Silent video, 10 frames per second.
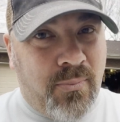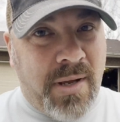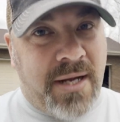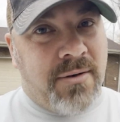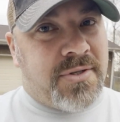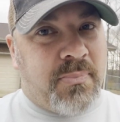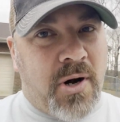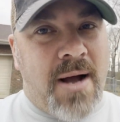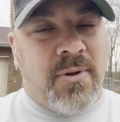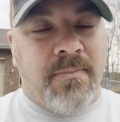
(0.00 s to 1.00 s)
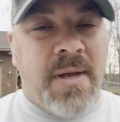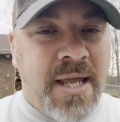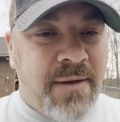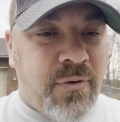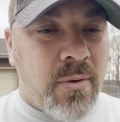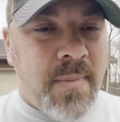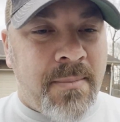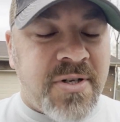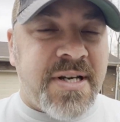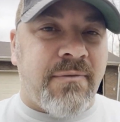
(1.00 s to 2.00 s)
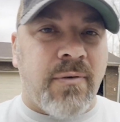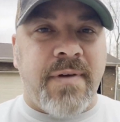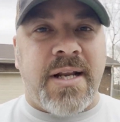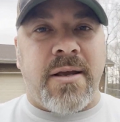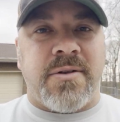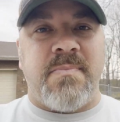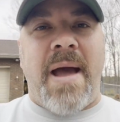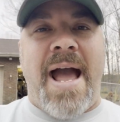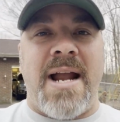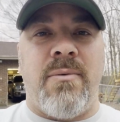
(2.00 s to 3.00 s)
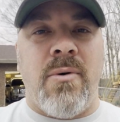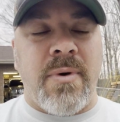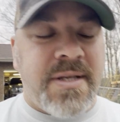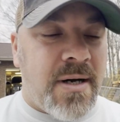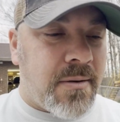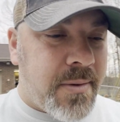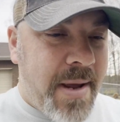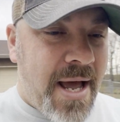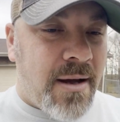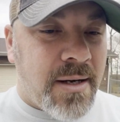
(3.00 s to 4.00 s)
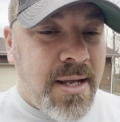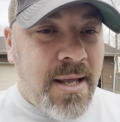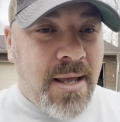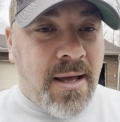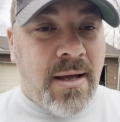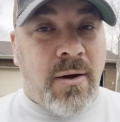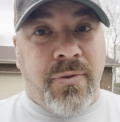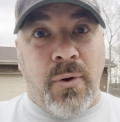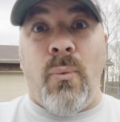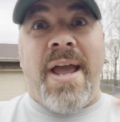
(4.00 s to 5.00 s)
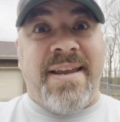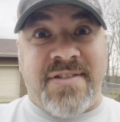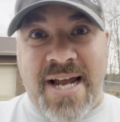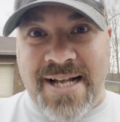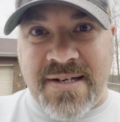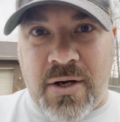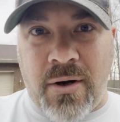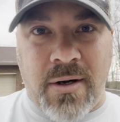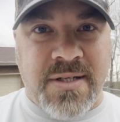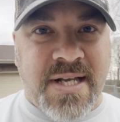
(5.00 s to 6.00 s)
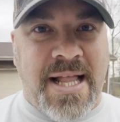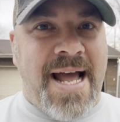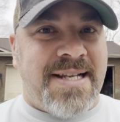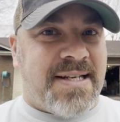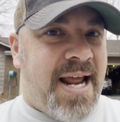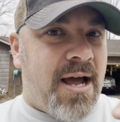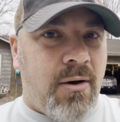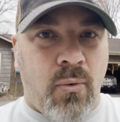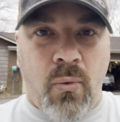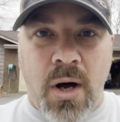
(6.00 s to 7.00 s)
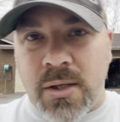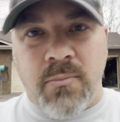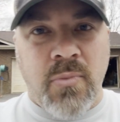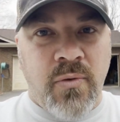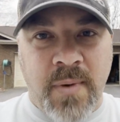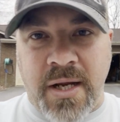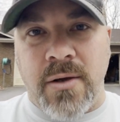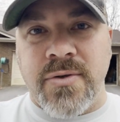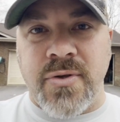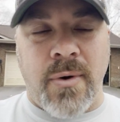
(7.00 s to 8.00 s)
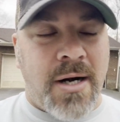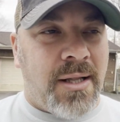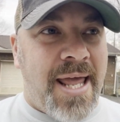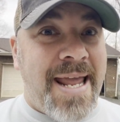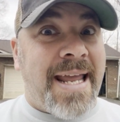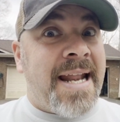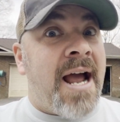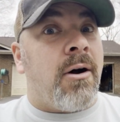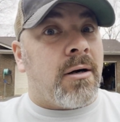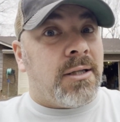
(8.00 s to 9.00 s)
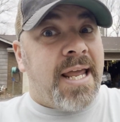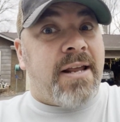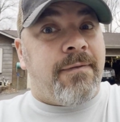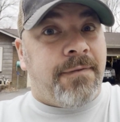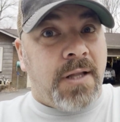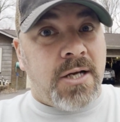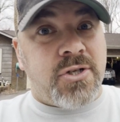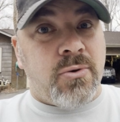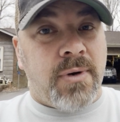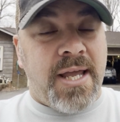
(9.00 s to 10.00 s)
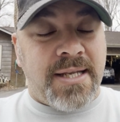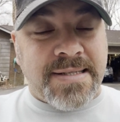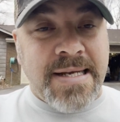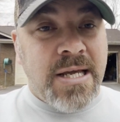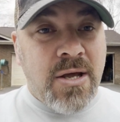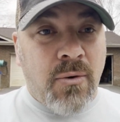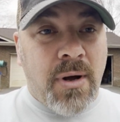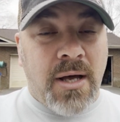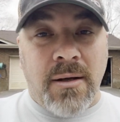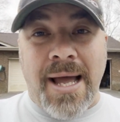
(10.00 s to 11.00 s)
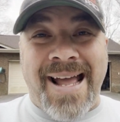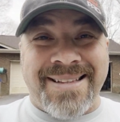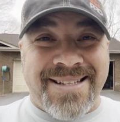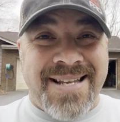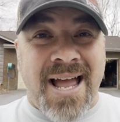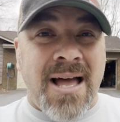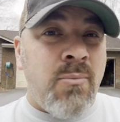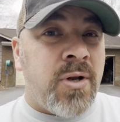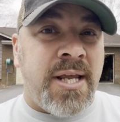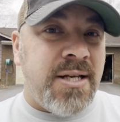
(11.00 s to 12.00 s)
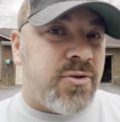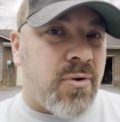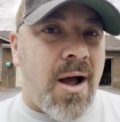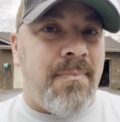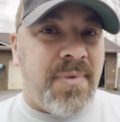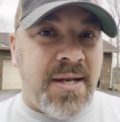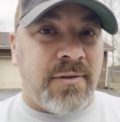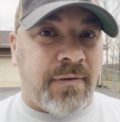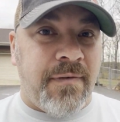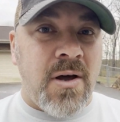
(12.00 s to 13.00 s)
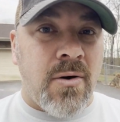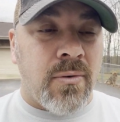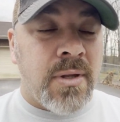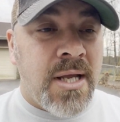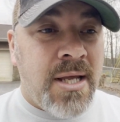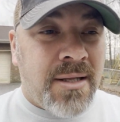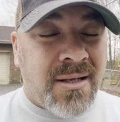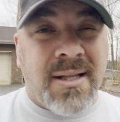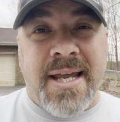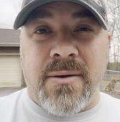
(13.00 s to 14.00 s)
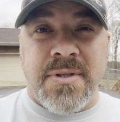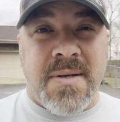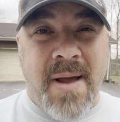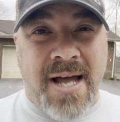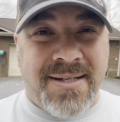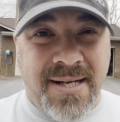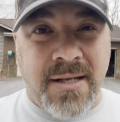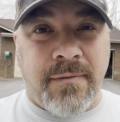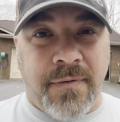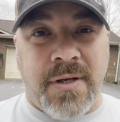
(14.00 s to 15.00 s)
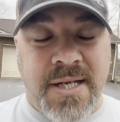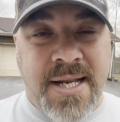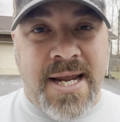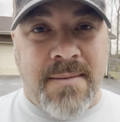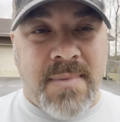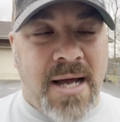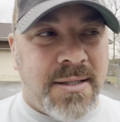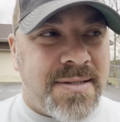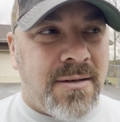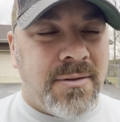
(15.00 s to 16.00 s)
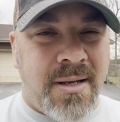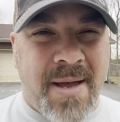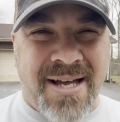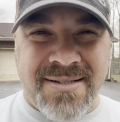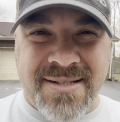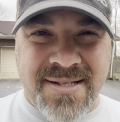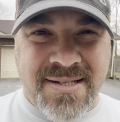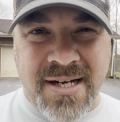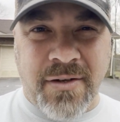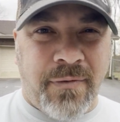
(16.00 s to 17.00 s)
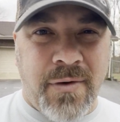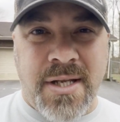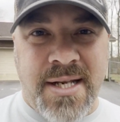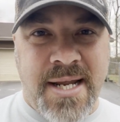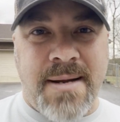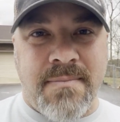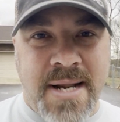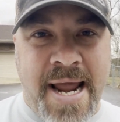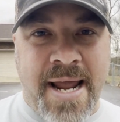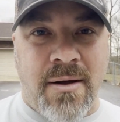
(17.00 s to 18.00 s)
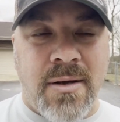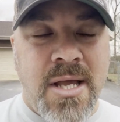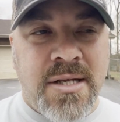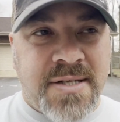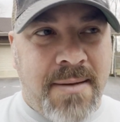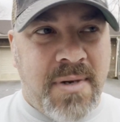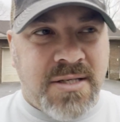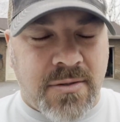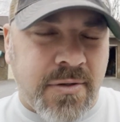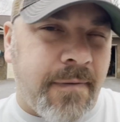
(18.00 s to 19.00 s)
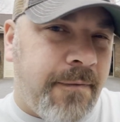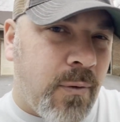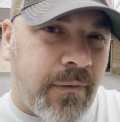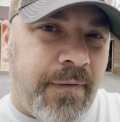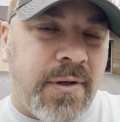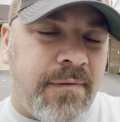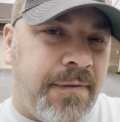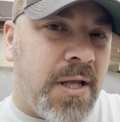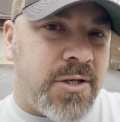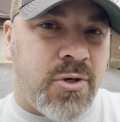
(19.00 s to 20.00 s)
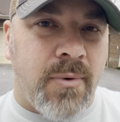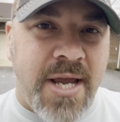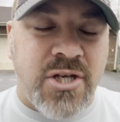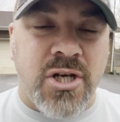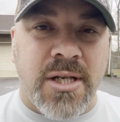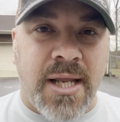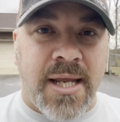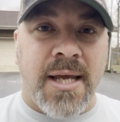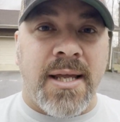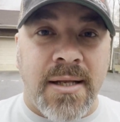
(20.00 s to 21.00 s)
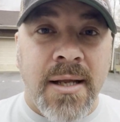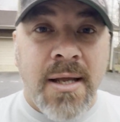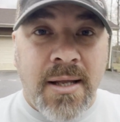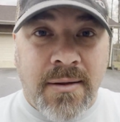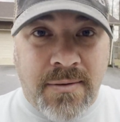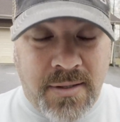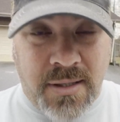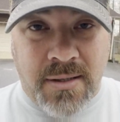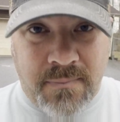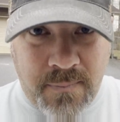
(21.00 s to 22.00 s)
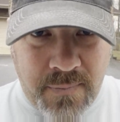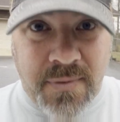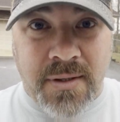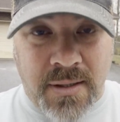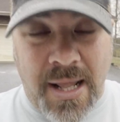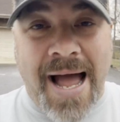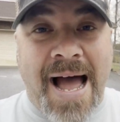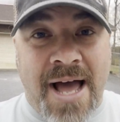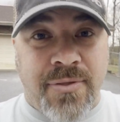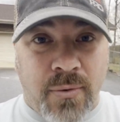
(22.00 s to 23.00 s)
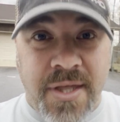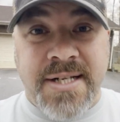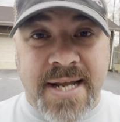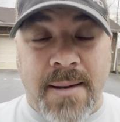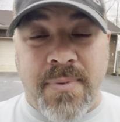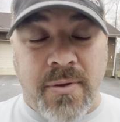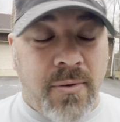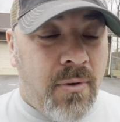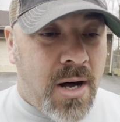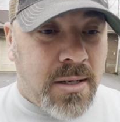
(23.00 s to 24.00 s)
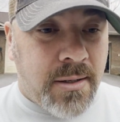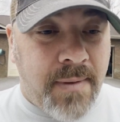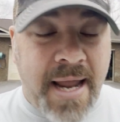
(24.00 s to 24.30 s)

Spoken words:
But here's the problem. If you remember several videos back when we talked about the waves, tides, and currents class and how water movement goes through our lake and how our lake fluctuates, well, at the time when he dropped his phone, the lake was about 10 foot deep. Now it's only about 6 foot deep now. So that means there's a 4 foot fluctuation in the height or the depth of the water.